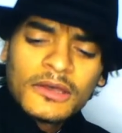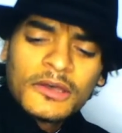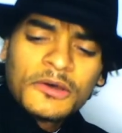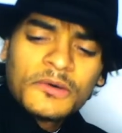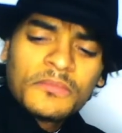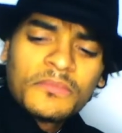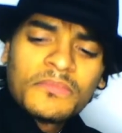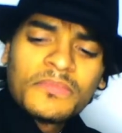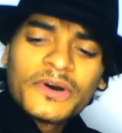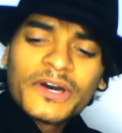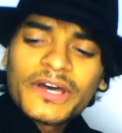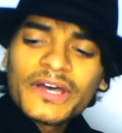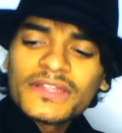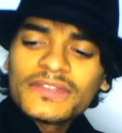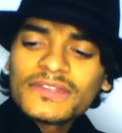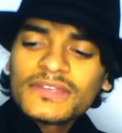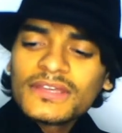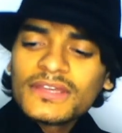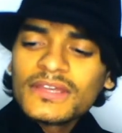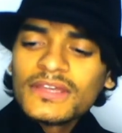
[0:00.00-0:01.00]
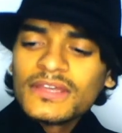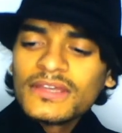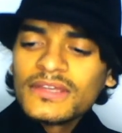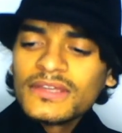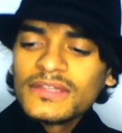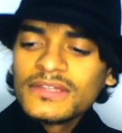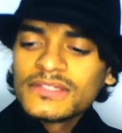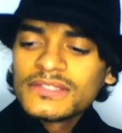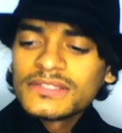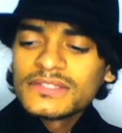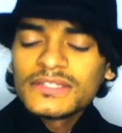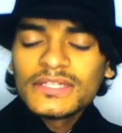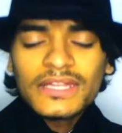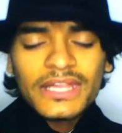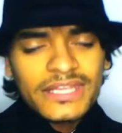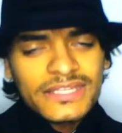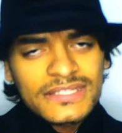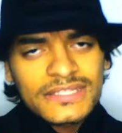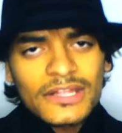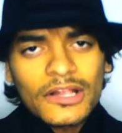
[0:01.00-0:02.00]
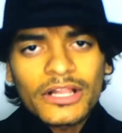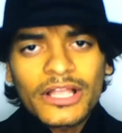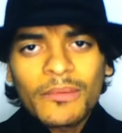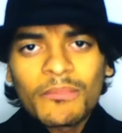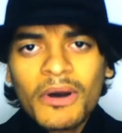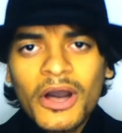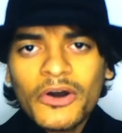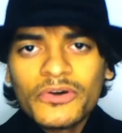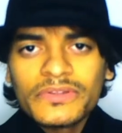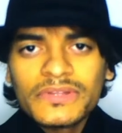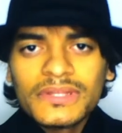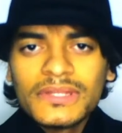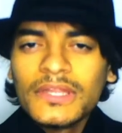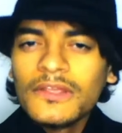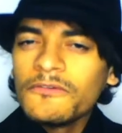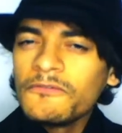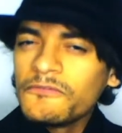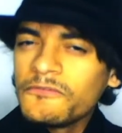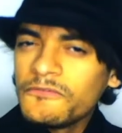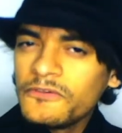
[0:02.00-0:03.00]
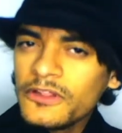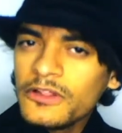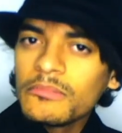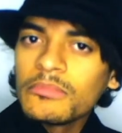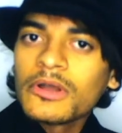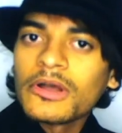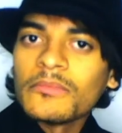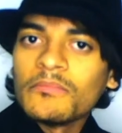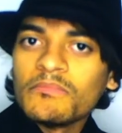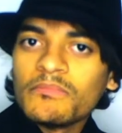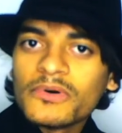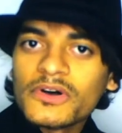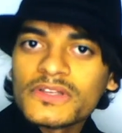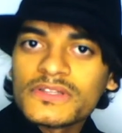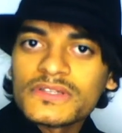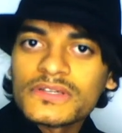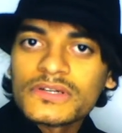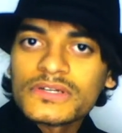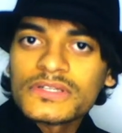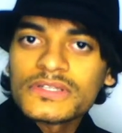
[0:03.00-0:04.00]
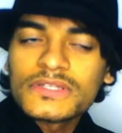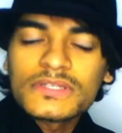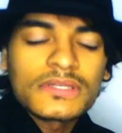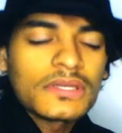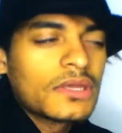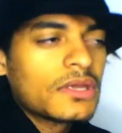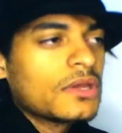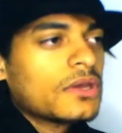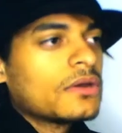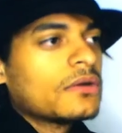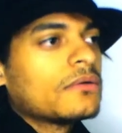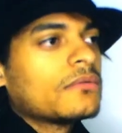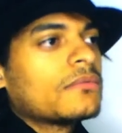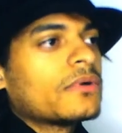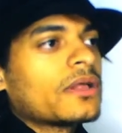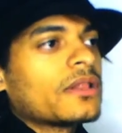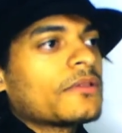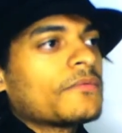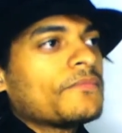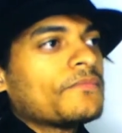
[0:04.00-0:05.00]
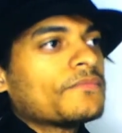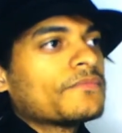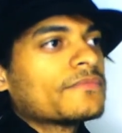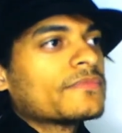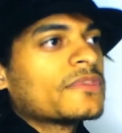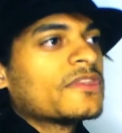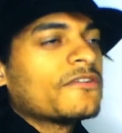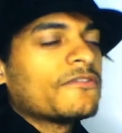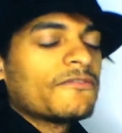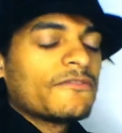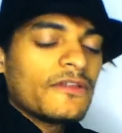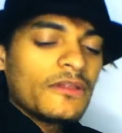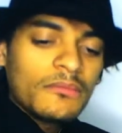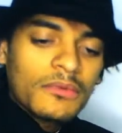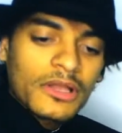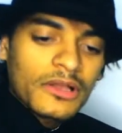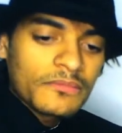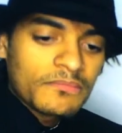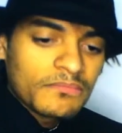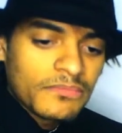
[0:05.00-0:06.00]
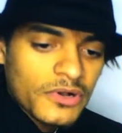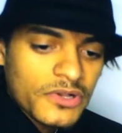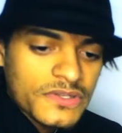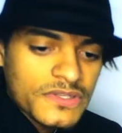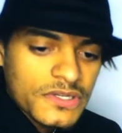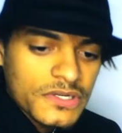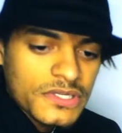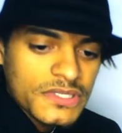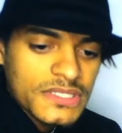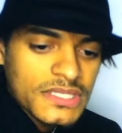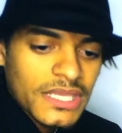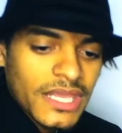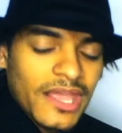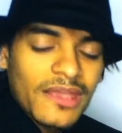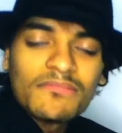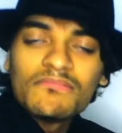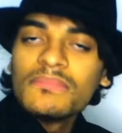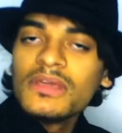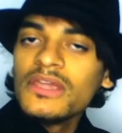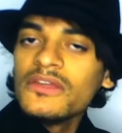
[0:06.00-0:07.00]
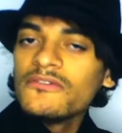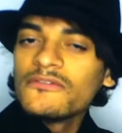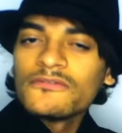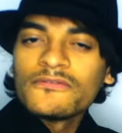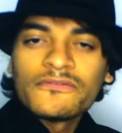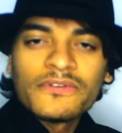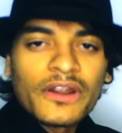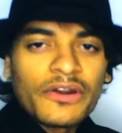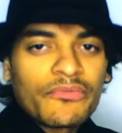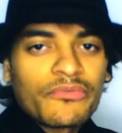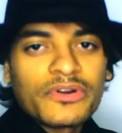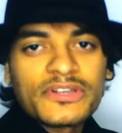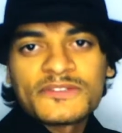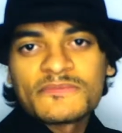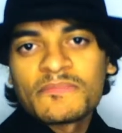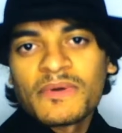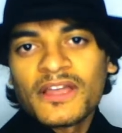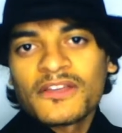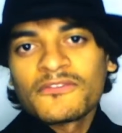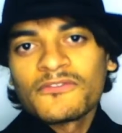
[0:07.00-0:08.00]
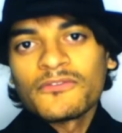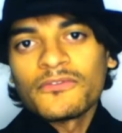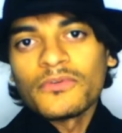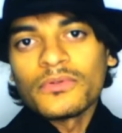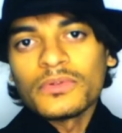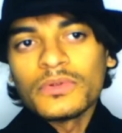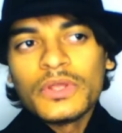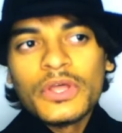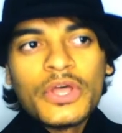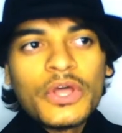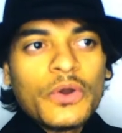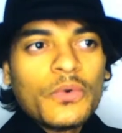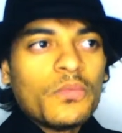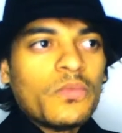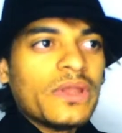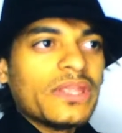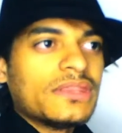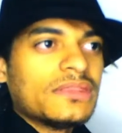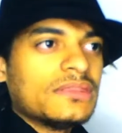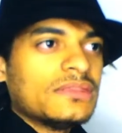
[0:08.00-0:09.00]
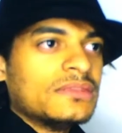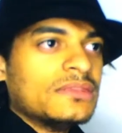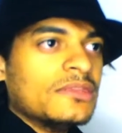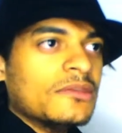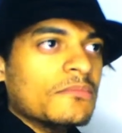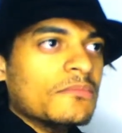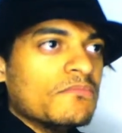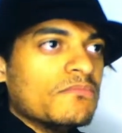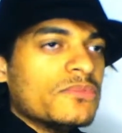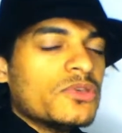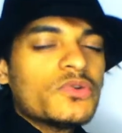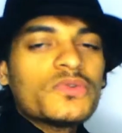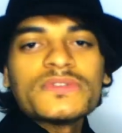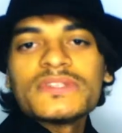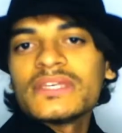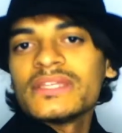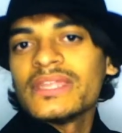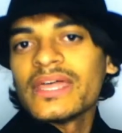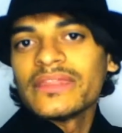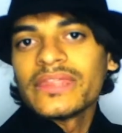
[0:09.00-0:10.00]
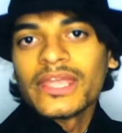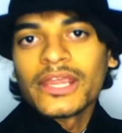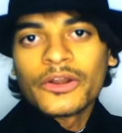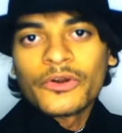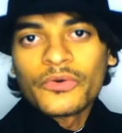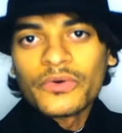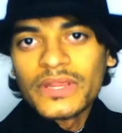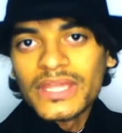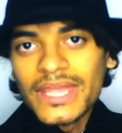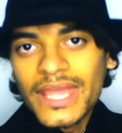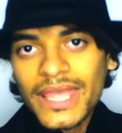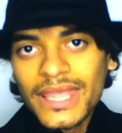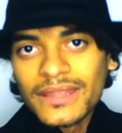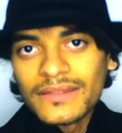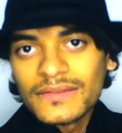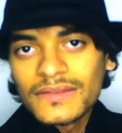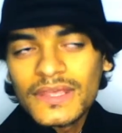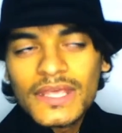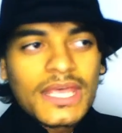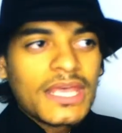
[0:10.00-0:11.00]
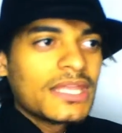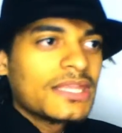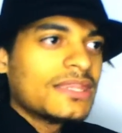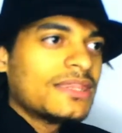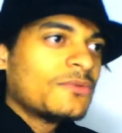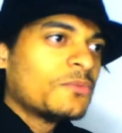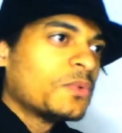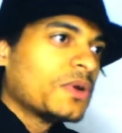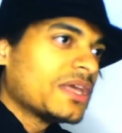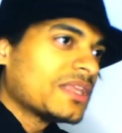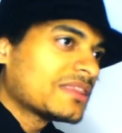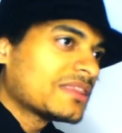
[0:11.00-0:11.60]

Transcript: But let's talk about the film composers. Well, the film composers can be very respectful with the music that they create, with